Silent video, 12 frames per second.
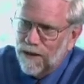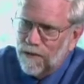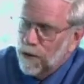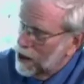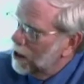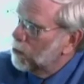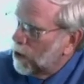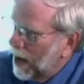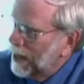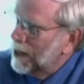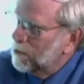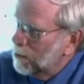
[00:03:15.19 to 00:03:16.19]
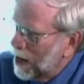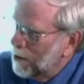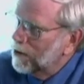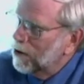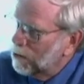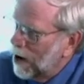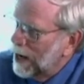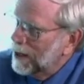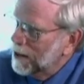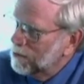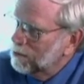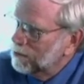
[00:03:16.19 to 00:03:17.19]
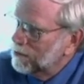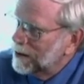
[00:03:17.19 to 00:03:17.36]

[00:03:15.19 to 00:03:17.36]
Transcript: we're going to write him. I'm going to write him